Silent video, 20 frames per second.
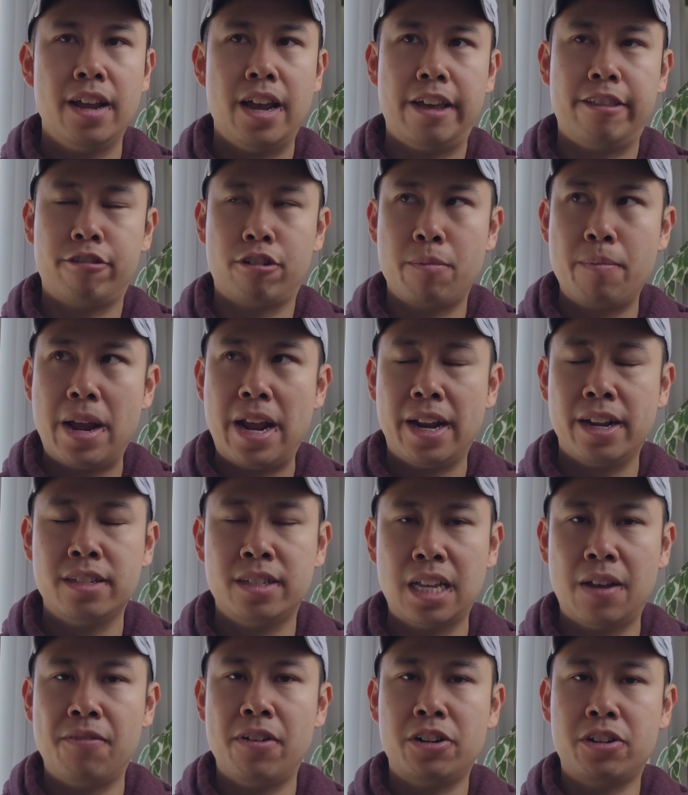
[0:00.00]
and the remaining
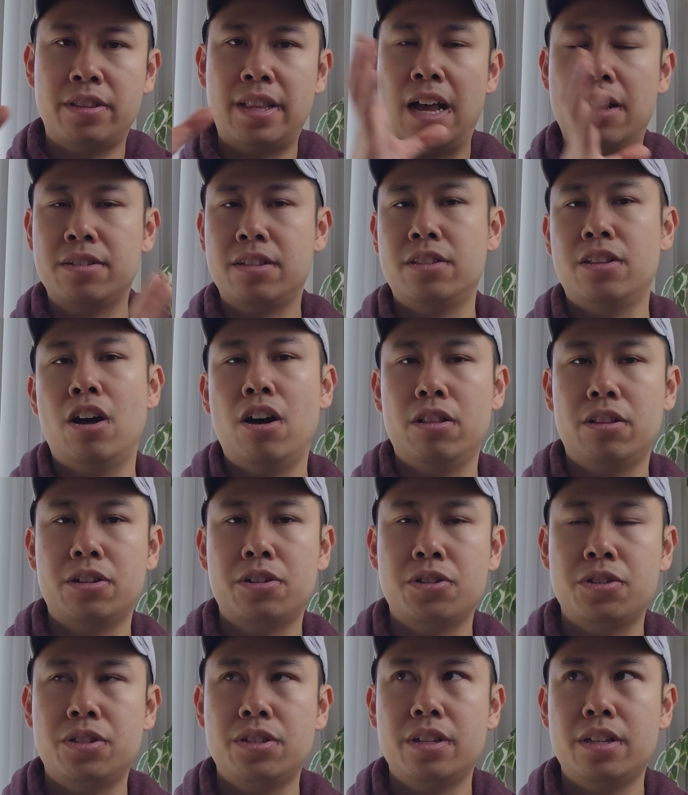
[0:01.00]

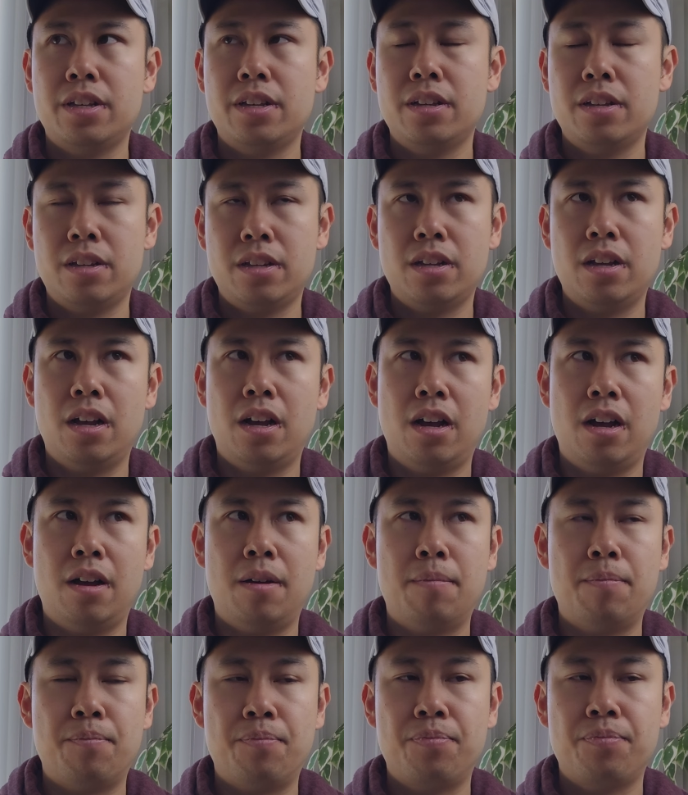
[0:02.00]

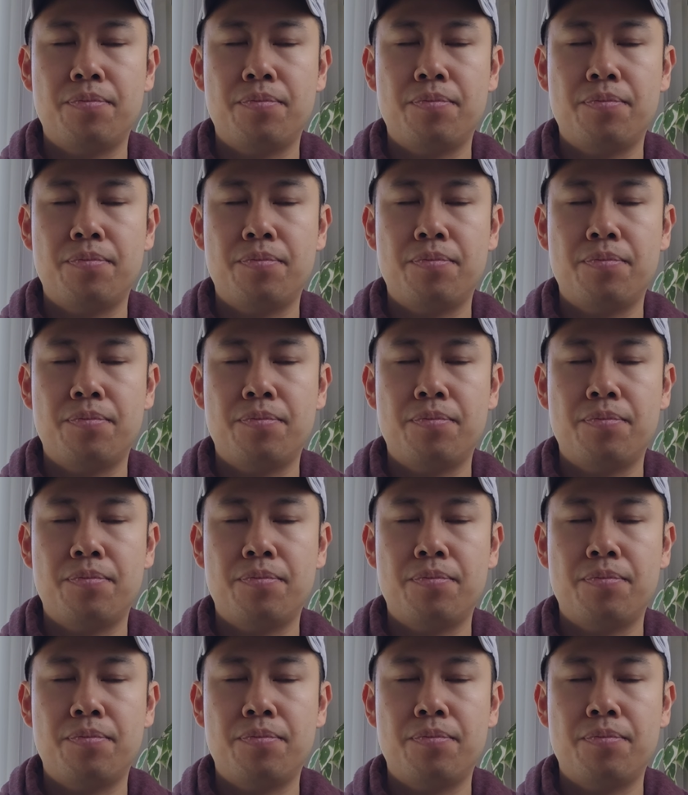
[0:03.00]
$700,000